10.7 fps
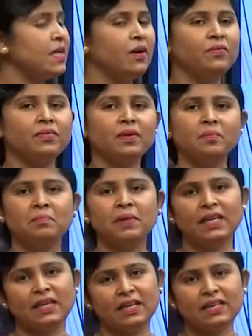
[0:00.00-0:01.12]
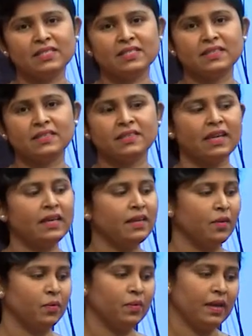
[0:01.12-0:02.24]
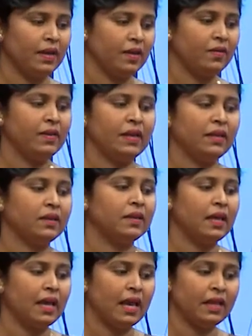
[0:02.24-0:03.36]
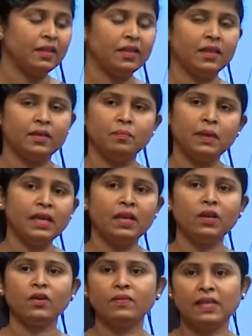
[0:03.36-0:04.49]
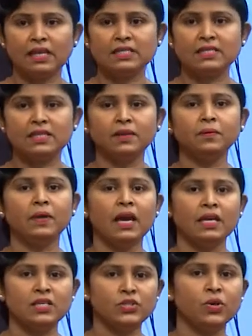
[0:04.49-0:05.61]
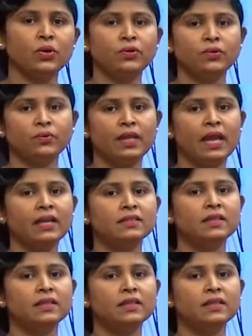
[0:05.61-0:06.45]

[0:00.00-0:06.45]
of minerals, right. Now, when at the beginning of the lesson I showed you that